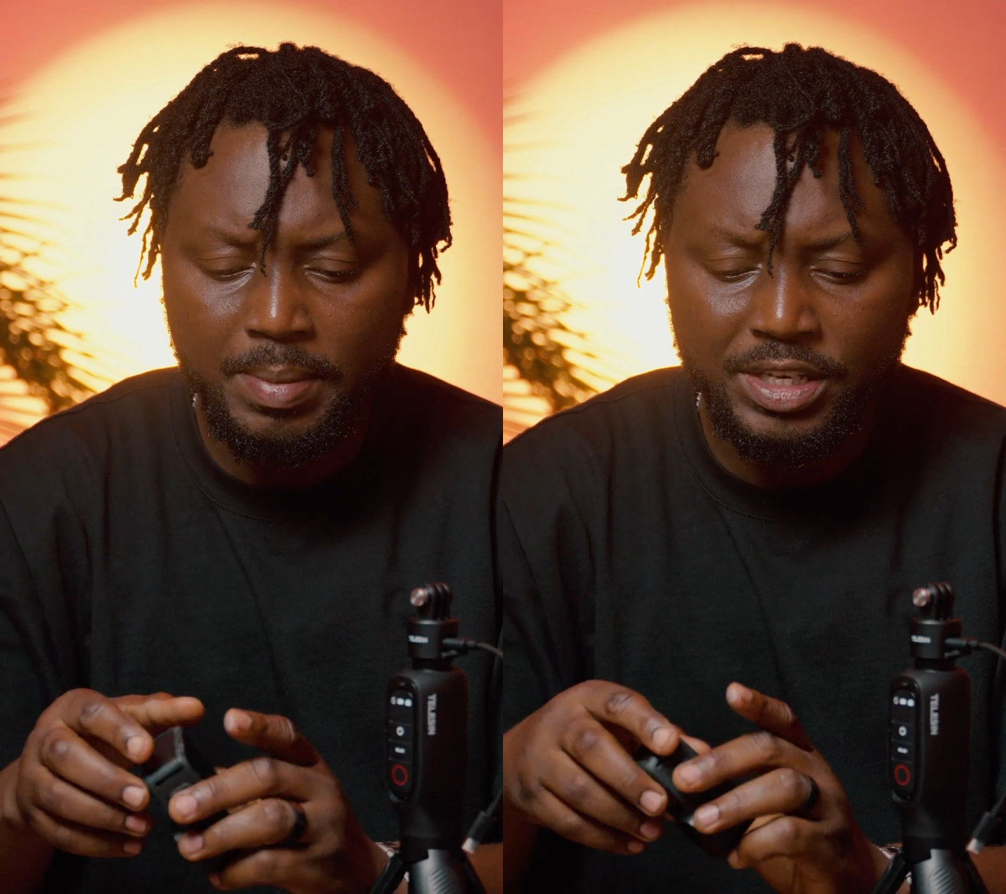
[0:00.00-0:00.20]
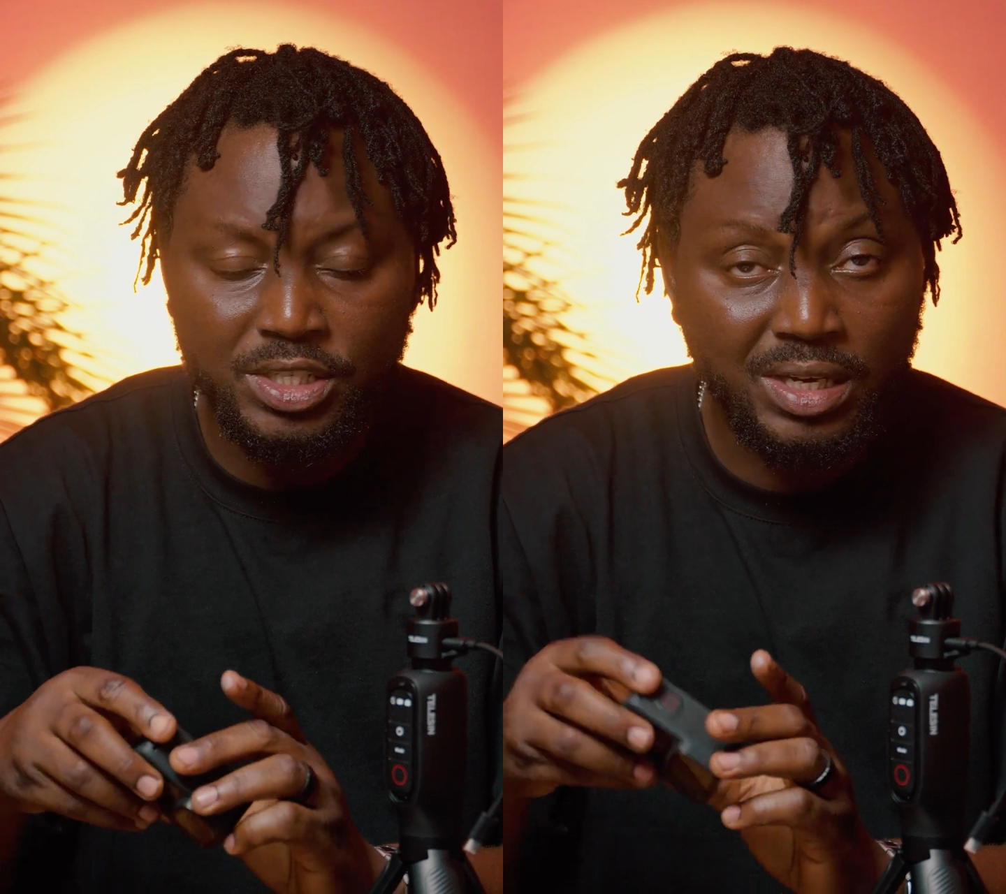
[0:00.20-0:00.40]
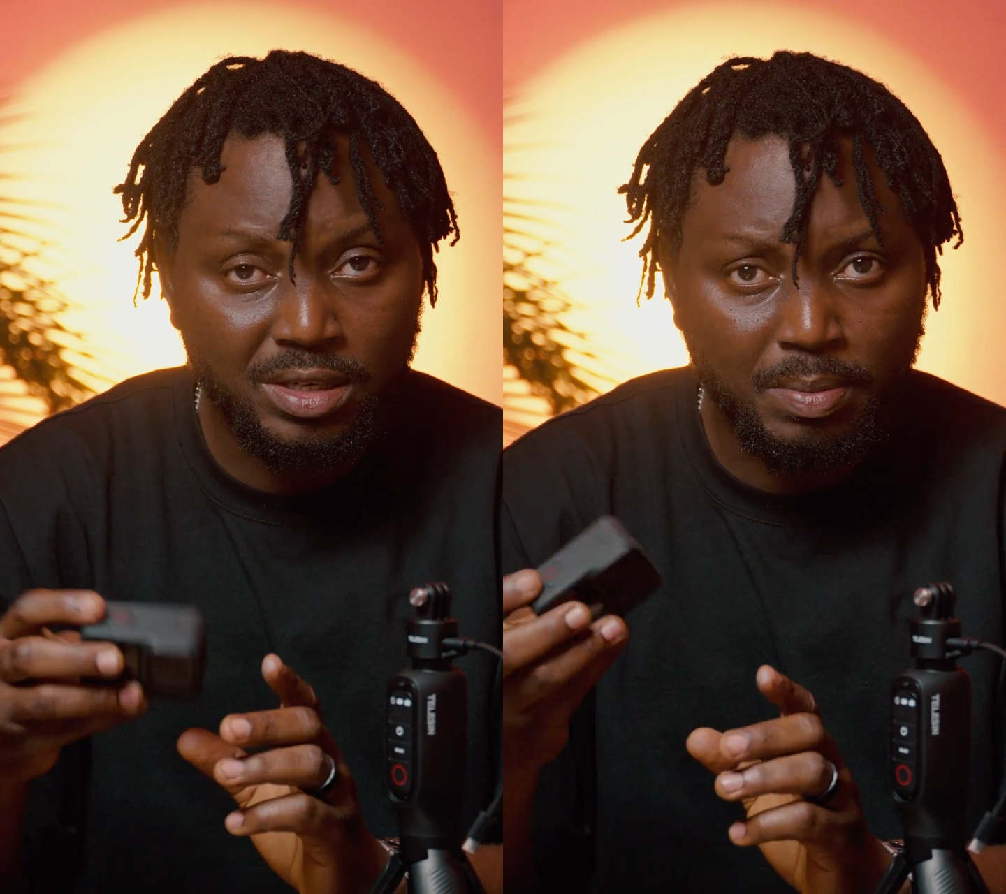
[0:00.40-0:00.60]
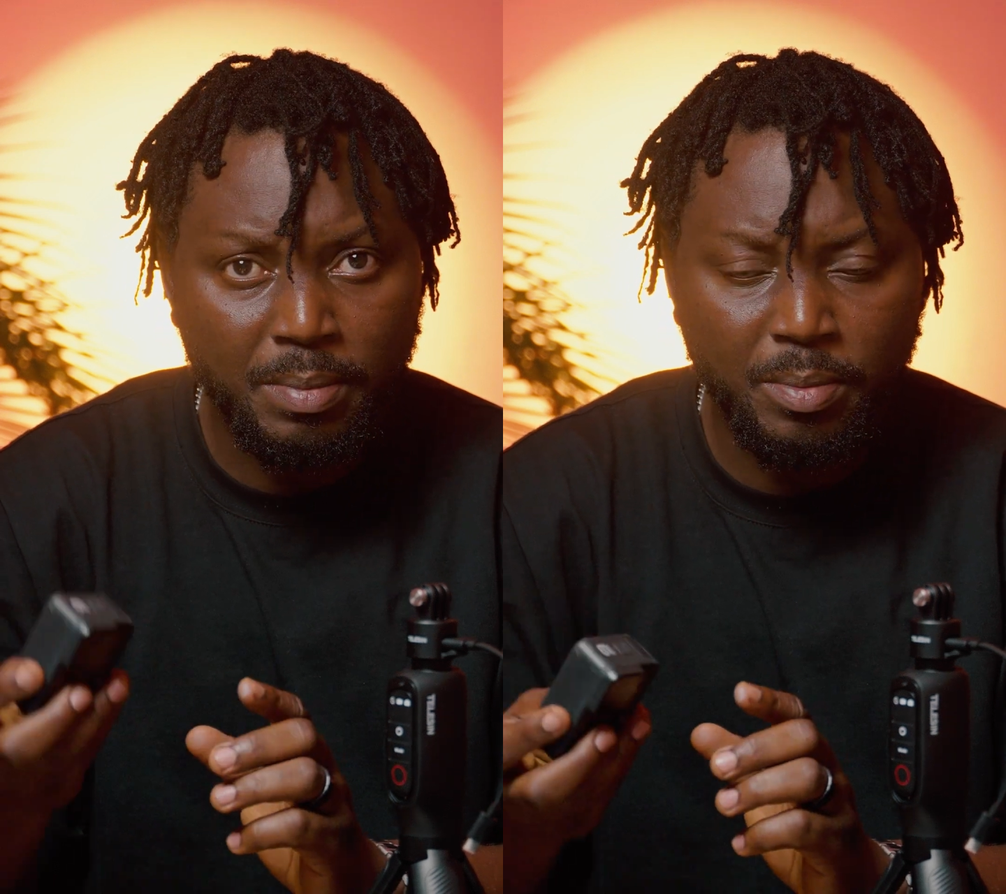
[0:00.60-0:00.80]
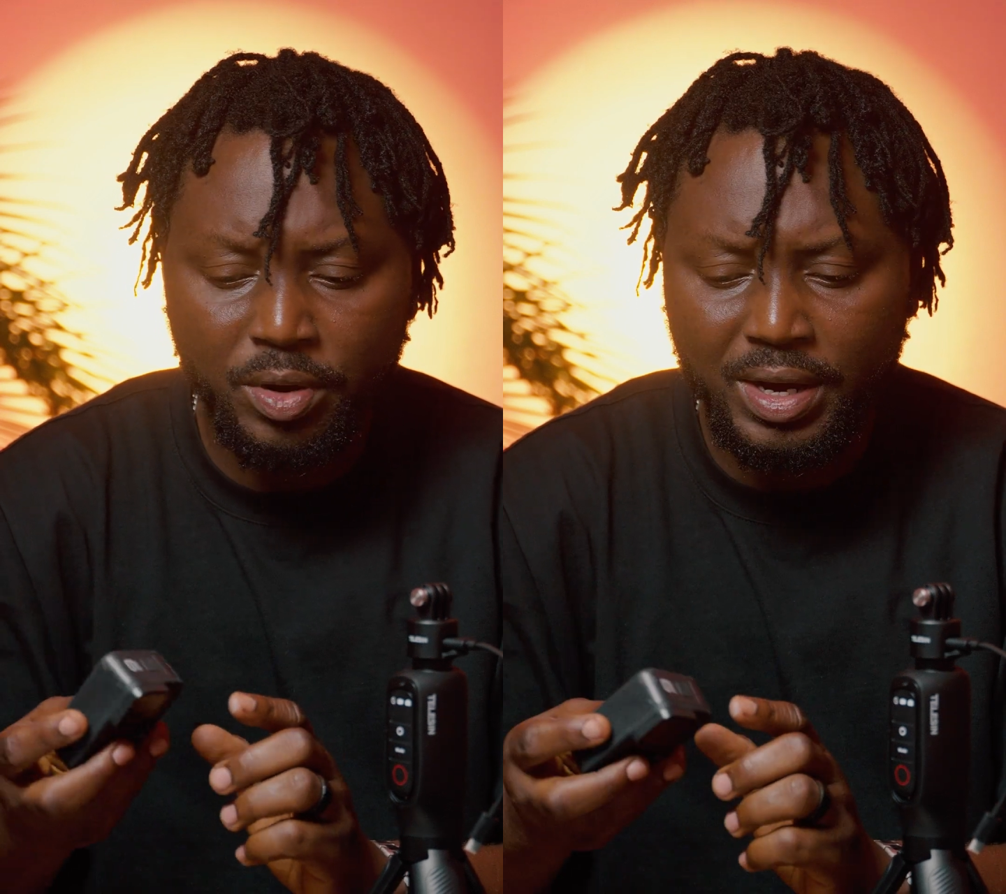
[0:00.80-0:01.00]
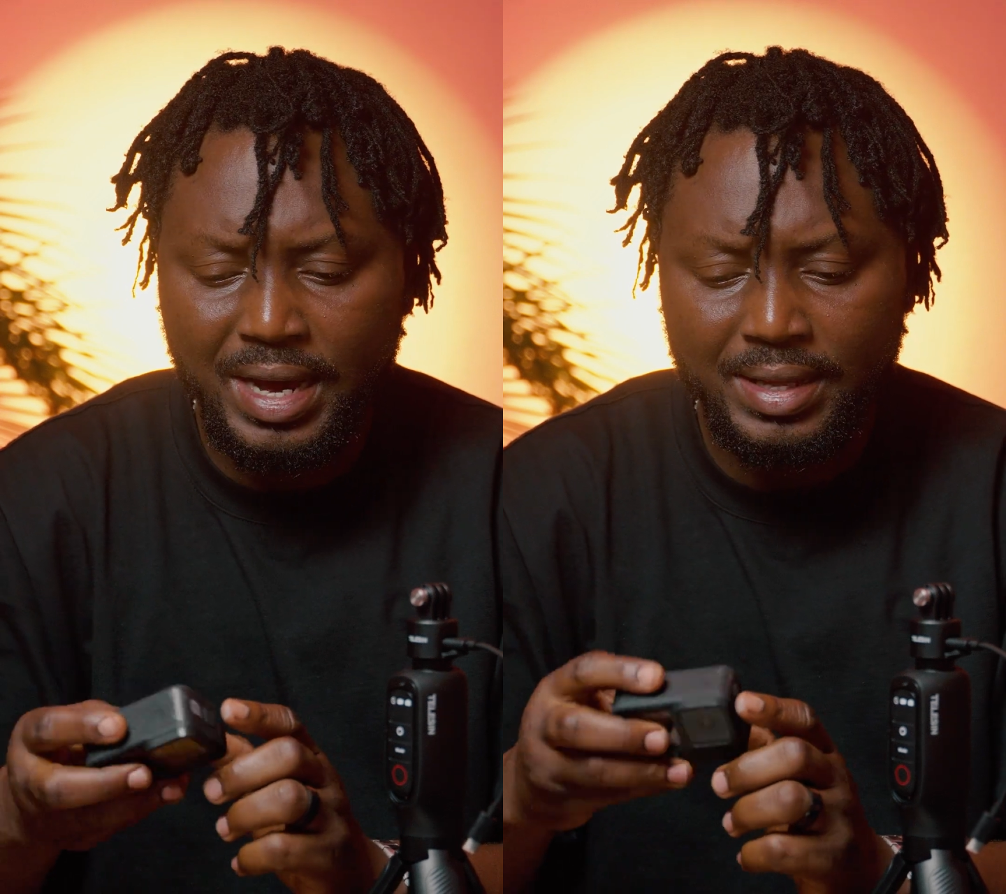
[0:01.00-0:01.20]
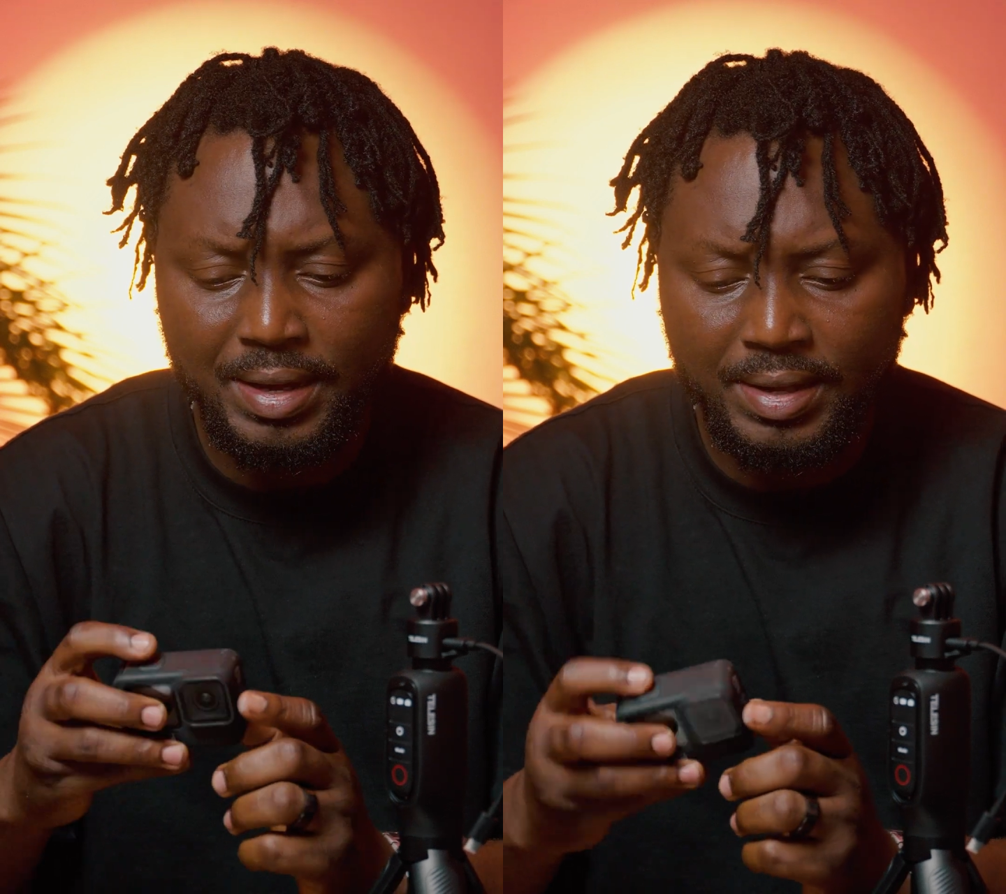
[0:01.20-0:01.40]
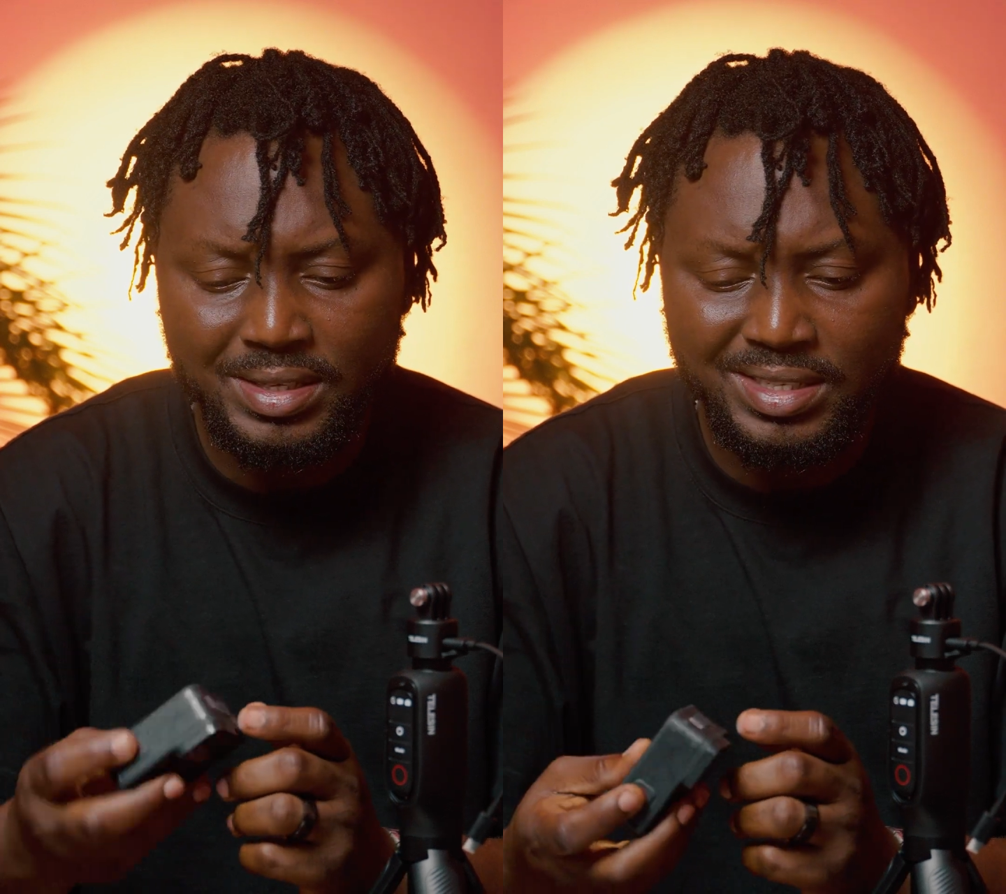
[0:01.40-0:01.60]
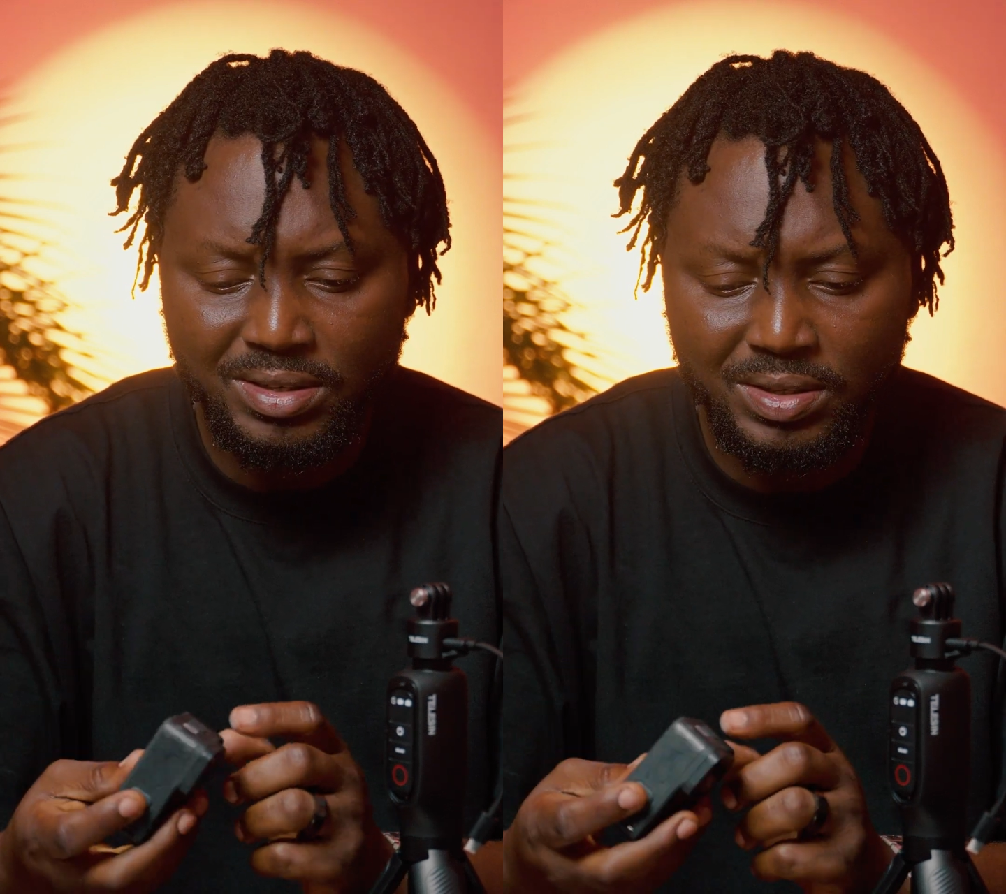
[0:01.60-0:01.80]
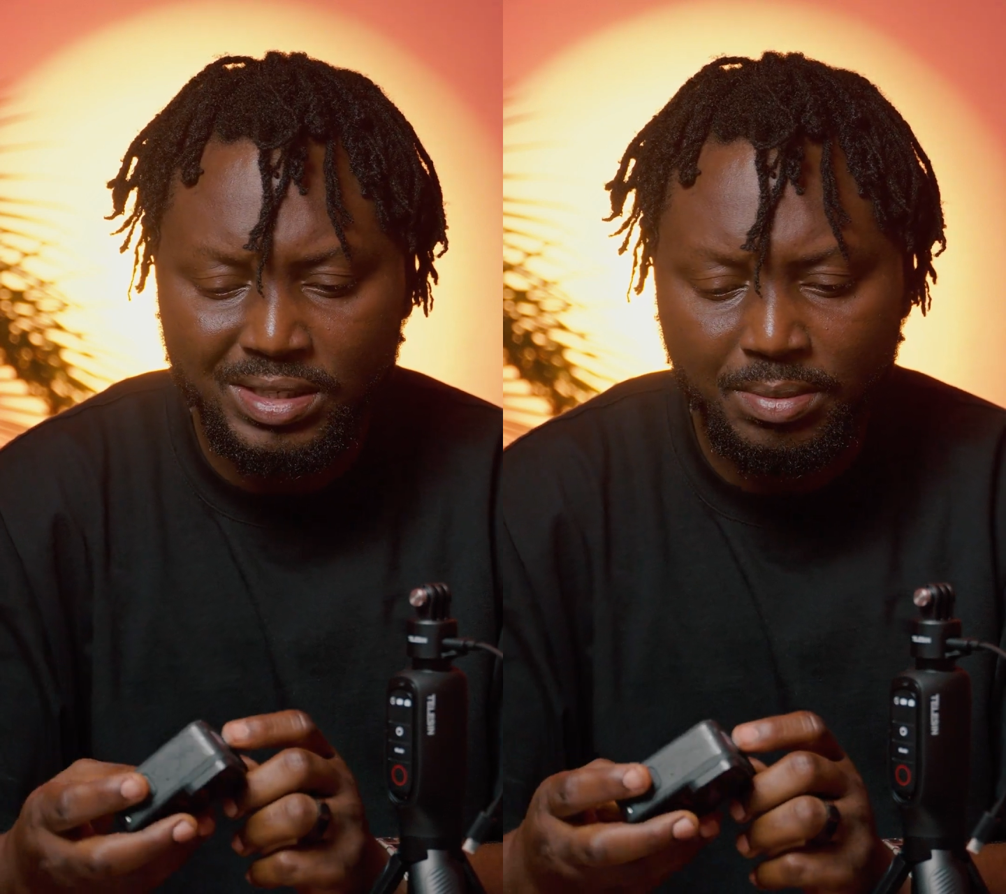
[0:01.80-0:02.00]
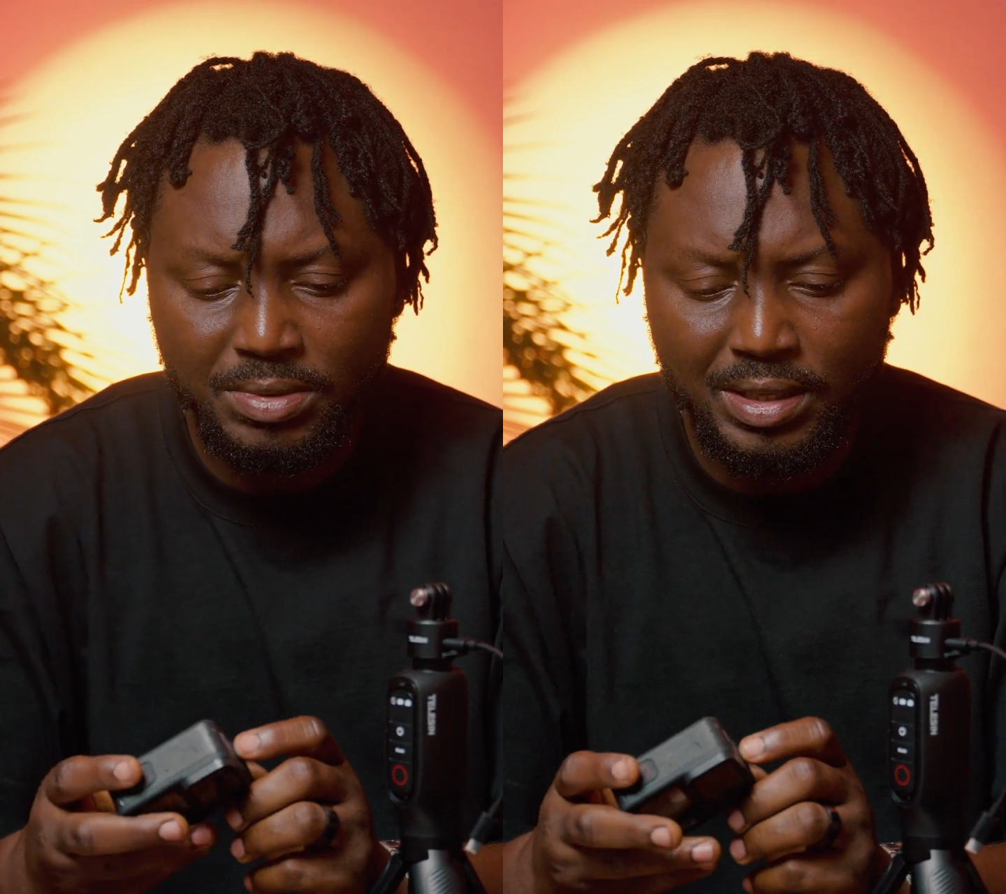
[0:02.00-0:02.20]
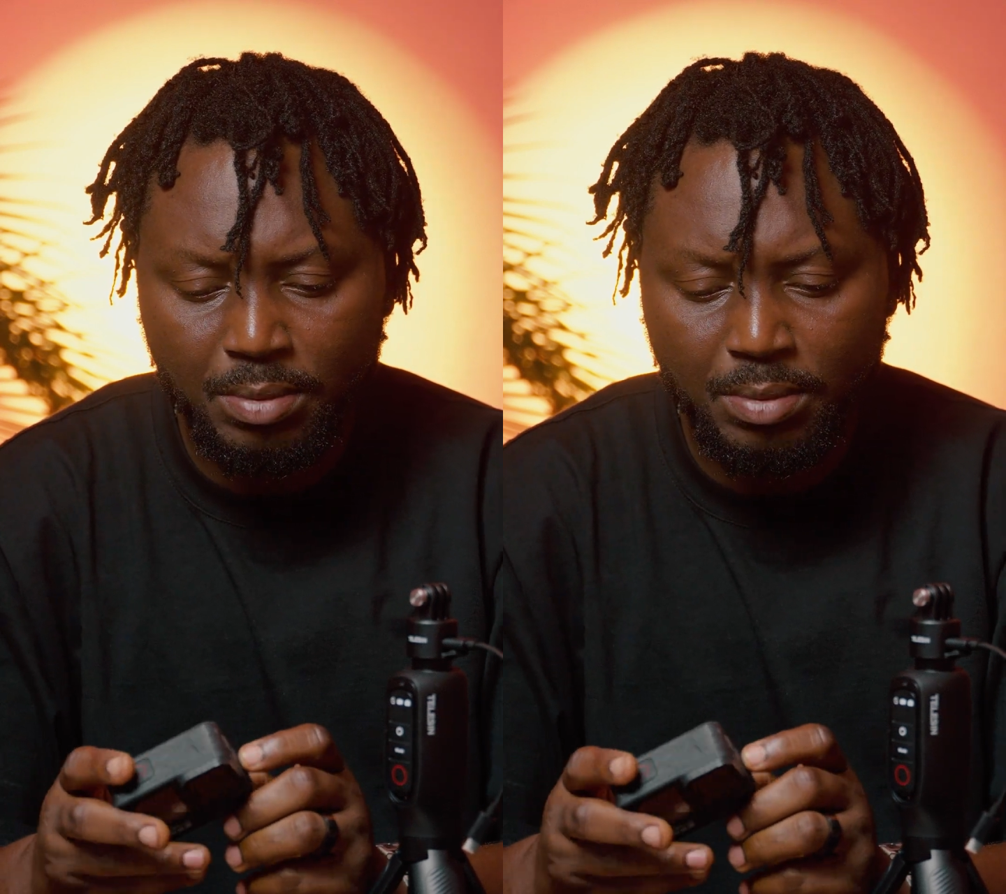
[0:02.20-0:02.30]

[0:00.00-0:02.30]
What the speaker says: I changed my memory card and it's still the same thing.